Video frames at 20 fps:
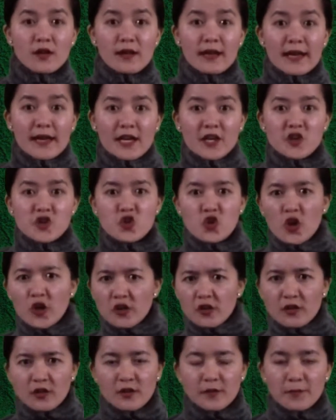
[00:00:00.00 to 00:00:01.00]
like a
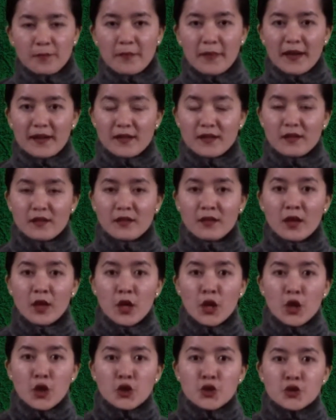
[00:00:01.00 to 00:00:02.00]
shortcut method
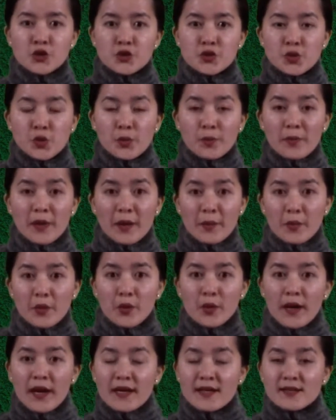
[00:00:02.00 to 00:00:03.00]
to
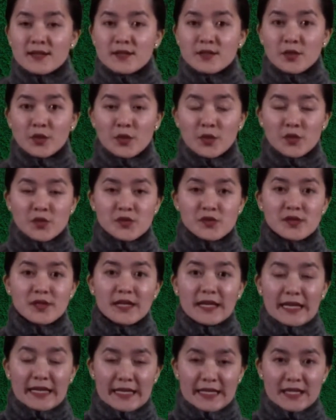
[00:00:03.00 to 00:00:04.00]
memorize those
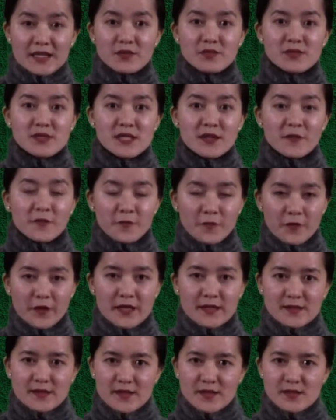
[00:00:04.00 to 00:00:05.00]
idioms and
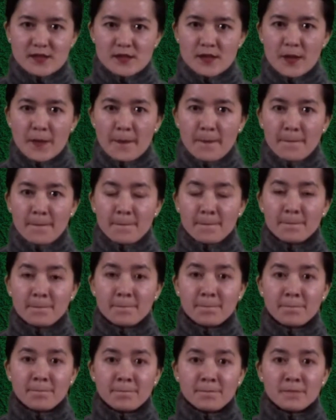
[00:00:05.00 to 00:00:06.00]
phrases.
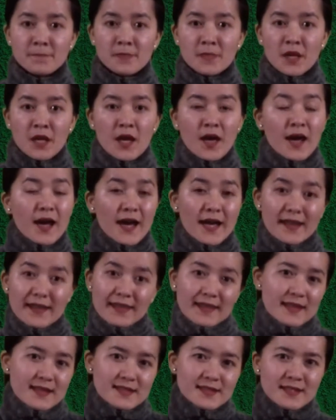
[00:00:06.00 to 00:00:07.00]

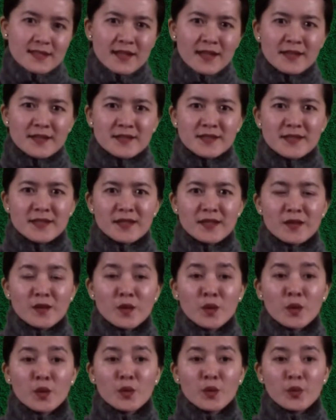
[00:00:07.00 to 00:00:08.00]
Unless and
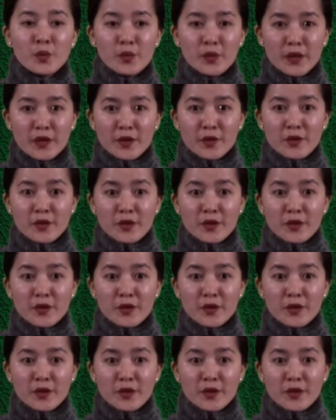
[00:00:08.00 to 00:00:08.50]
until we're